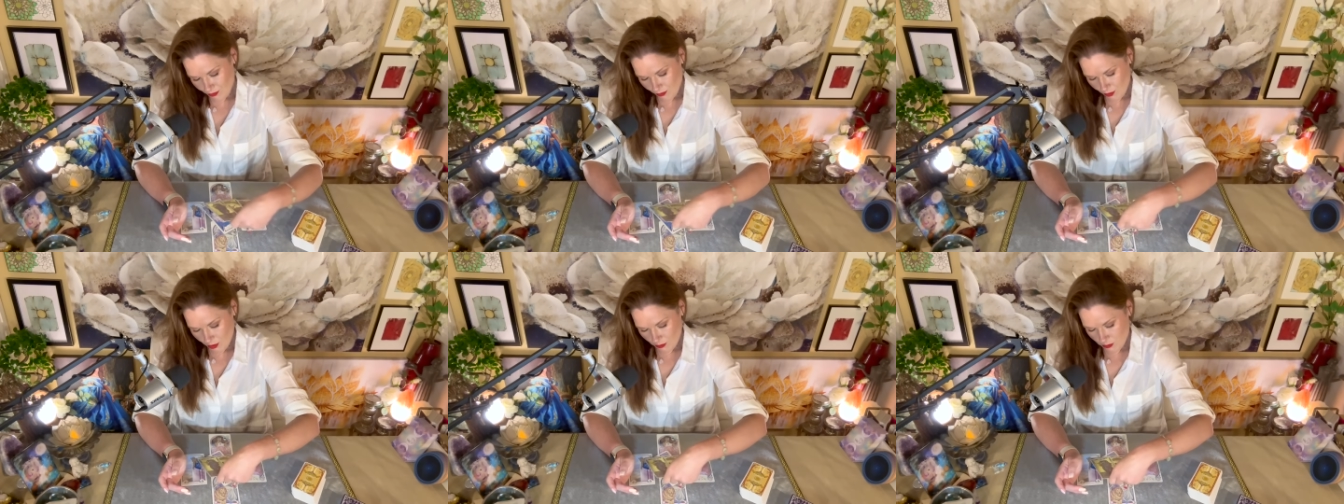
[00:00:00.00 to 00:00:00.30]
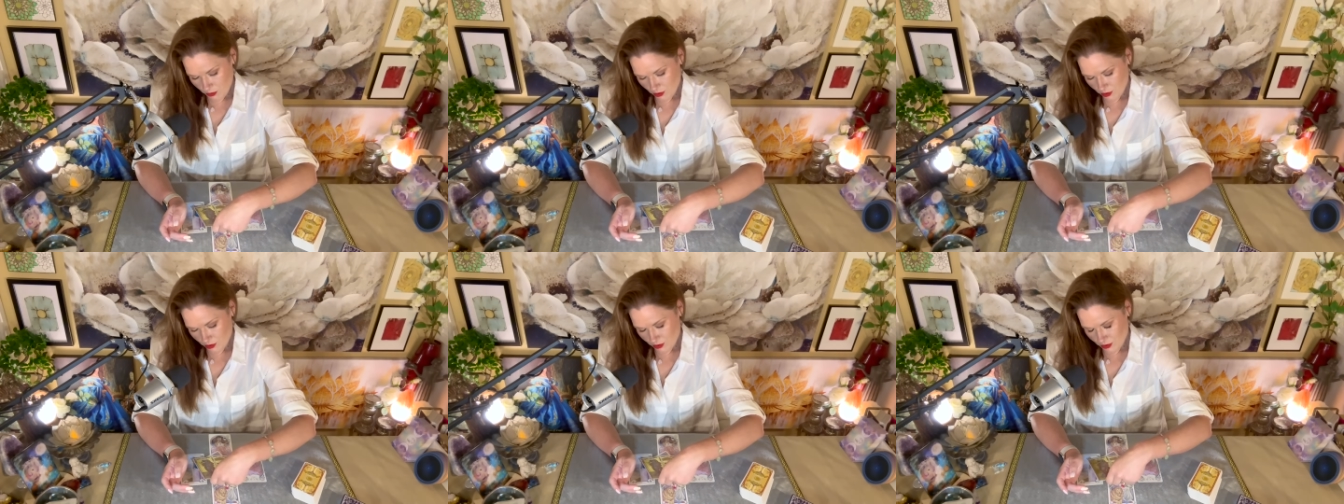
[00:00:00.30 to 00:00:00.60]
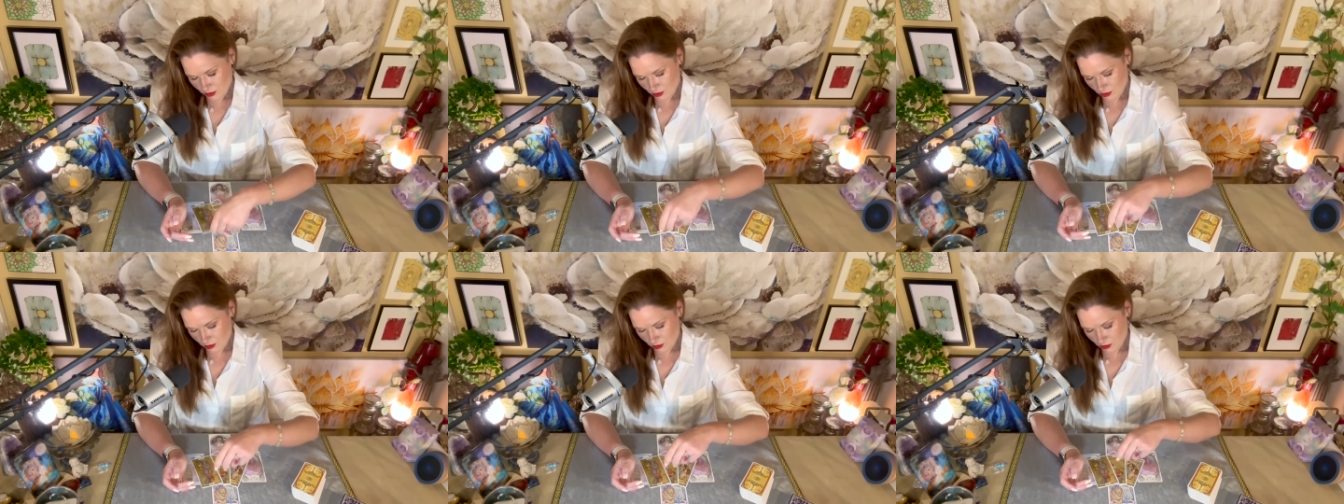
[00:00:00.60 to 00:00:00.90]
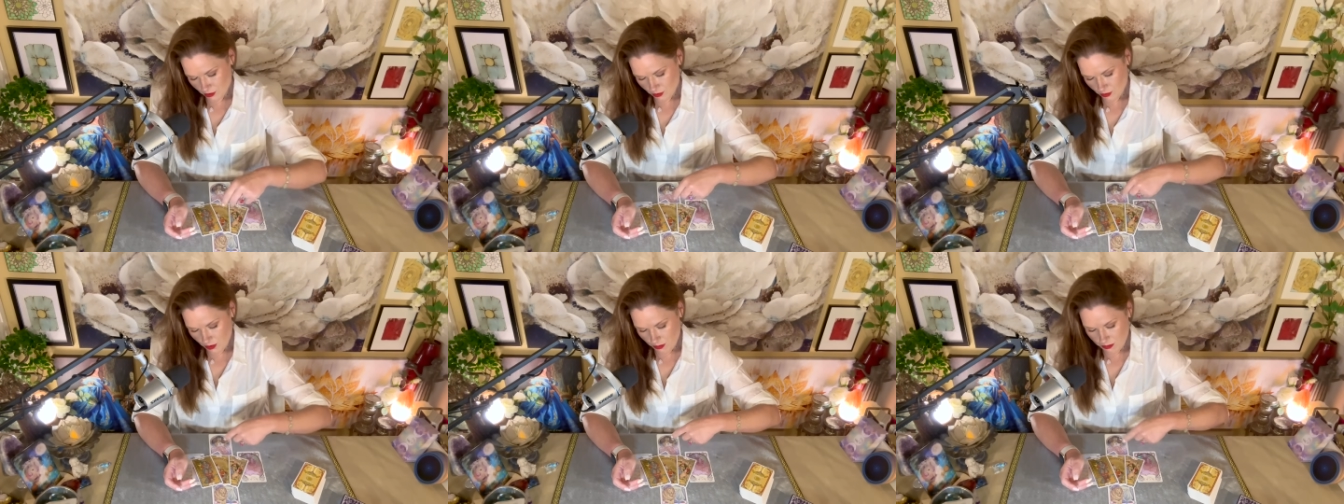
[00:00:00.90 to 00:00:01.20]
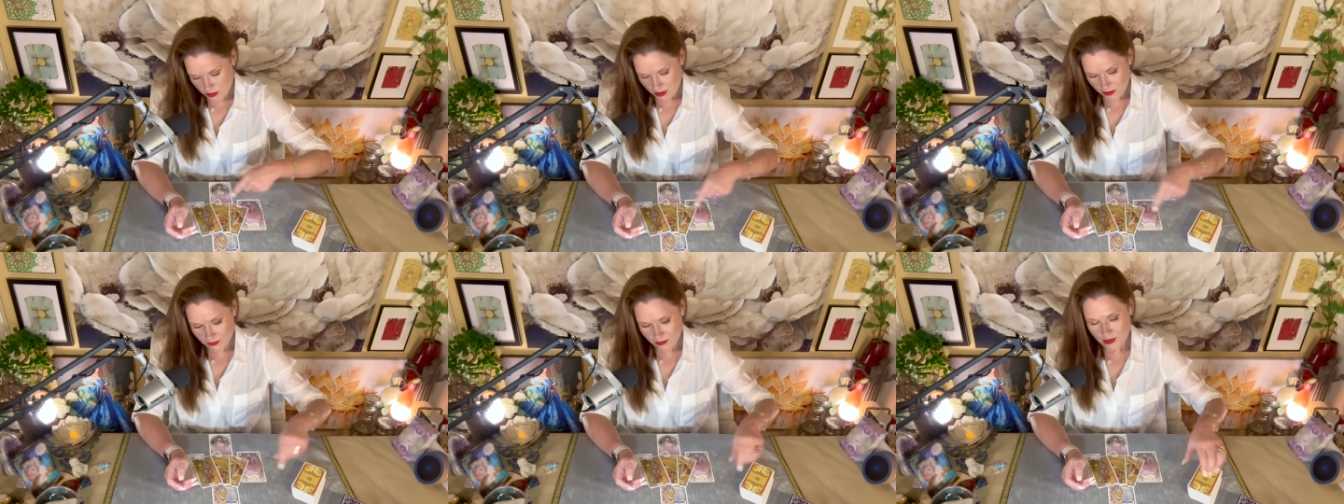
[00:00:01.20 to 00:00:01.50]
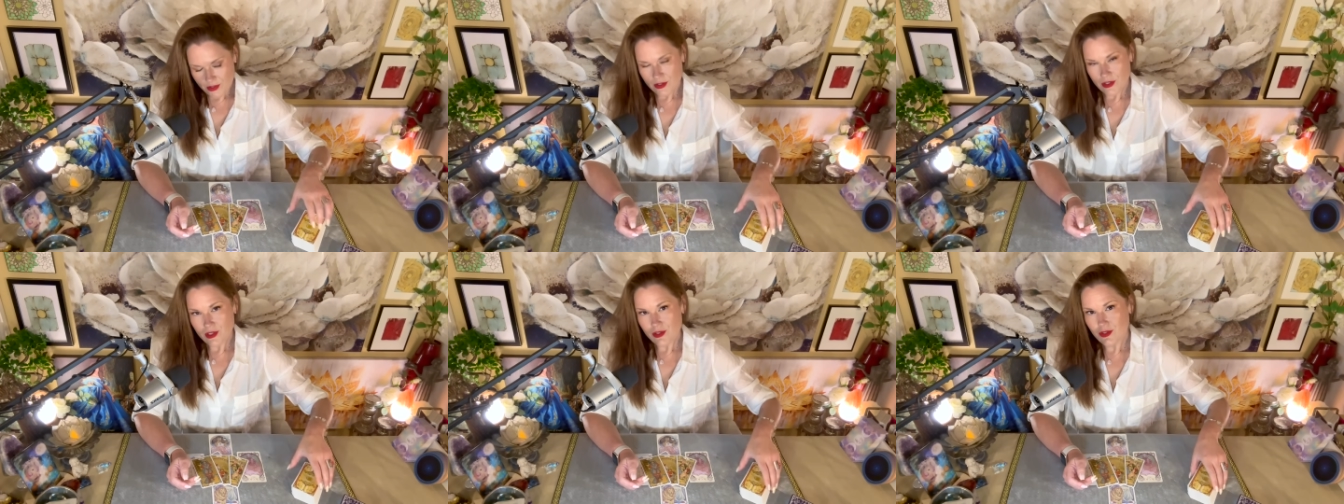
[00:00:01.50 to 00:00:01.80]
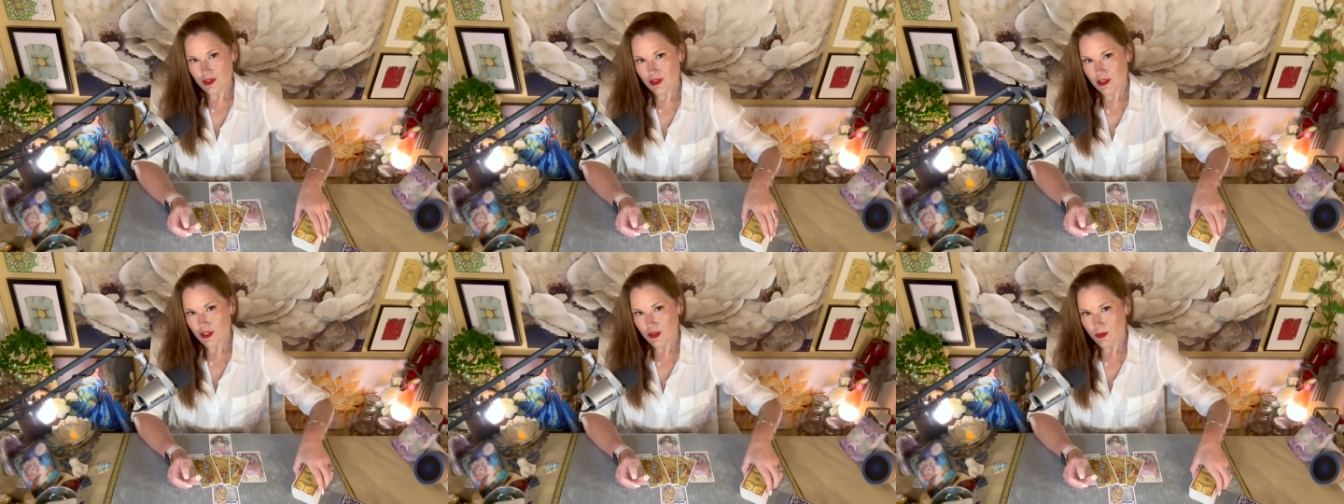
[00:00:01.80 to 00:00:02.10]
Because uh, you are manifesting,
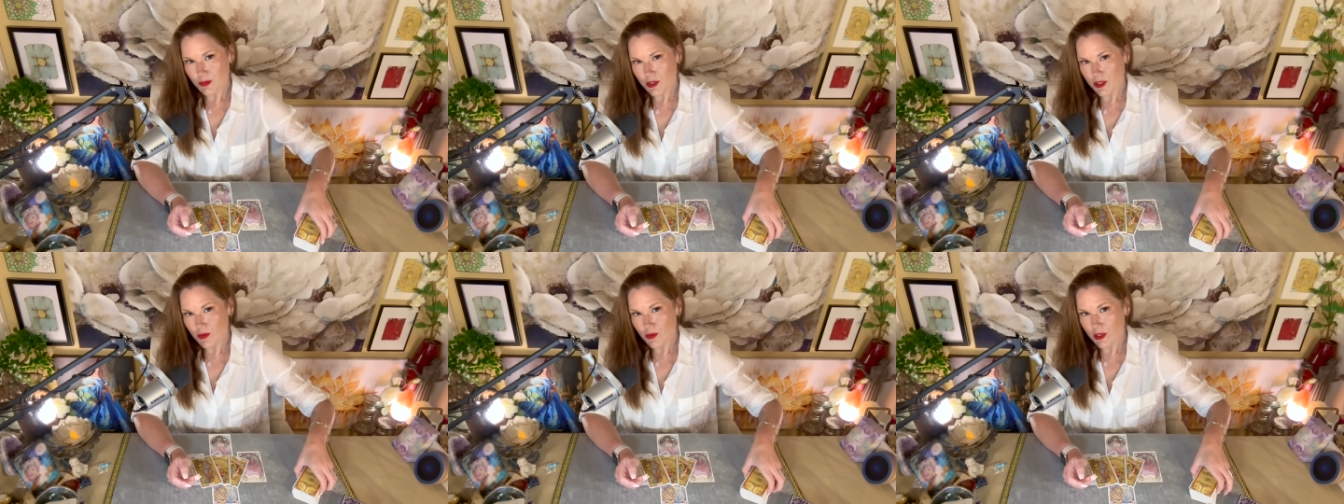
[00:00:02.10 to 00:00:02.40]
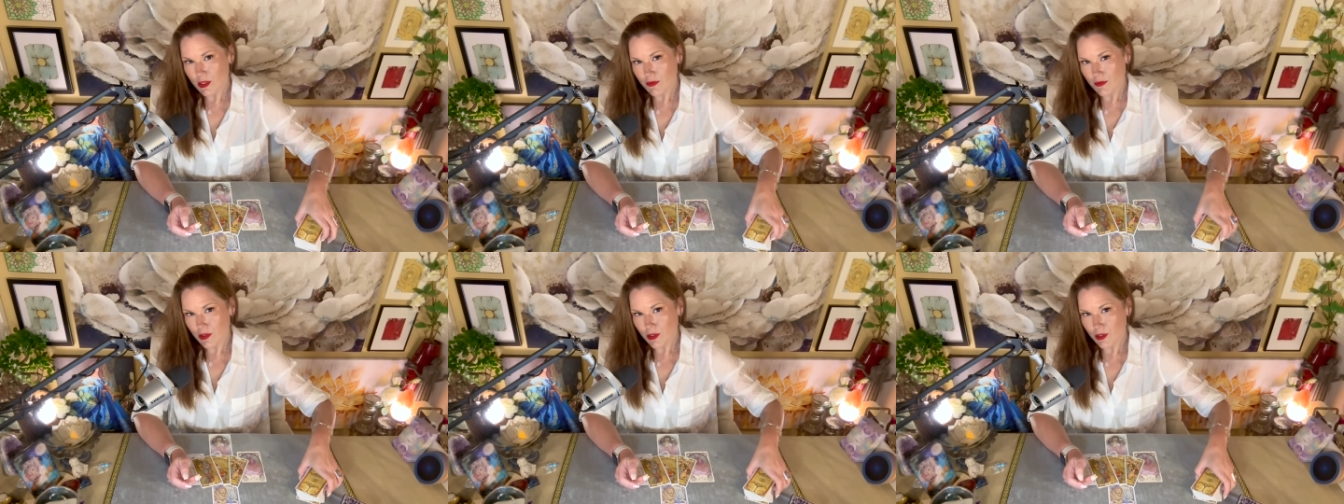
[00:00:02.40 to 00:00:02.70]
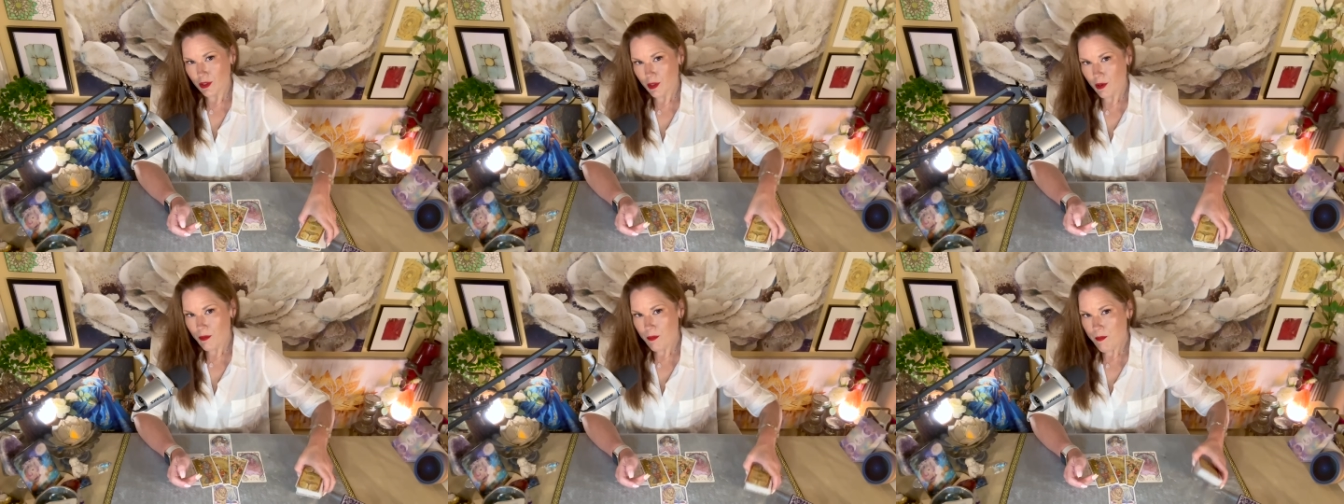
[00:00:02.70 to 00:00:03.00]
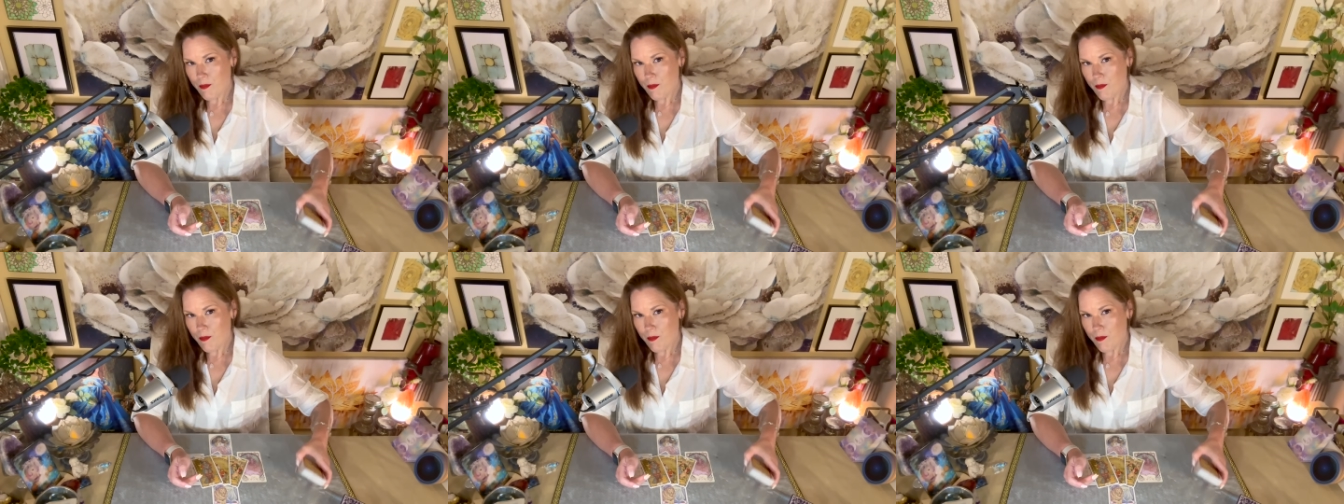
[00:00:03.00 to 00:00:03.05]
so let's be aware of that, yeah?